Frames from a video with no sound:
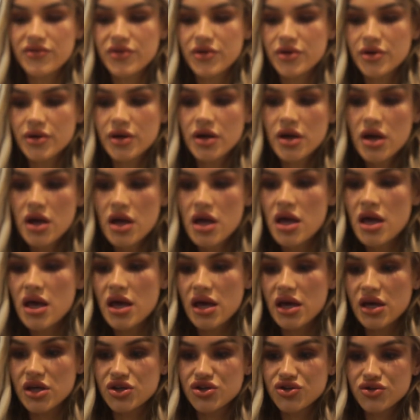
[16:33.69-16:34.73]
if you're
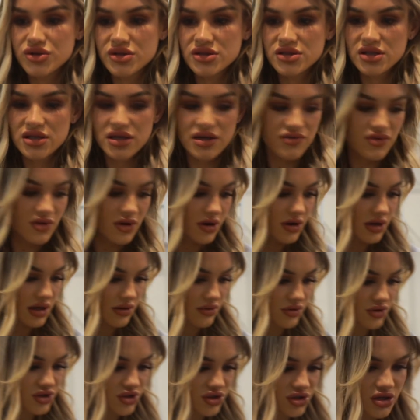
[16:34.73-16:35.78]
interested. I figured I
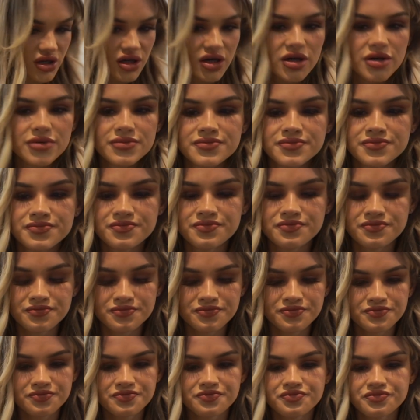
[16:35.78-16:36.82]
would share
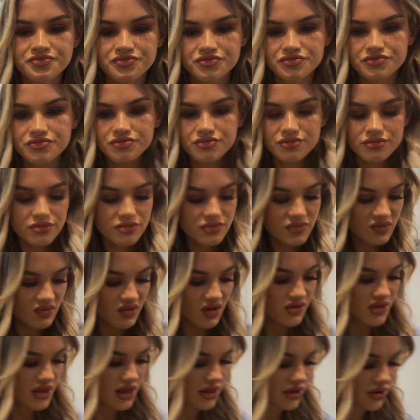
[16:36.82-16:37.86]

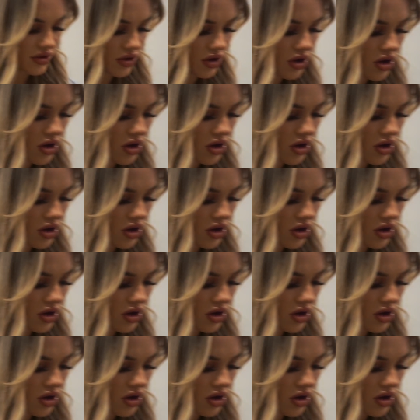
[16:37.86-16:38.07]
that little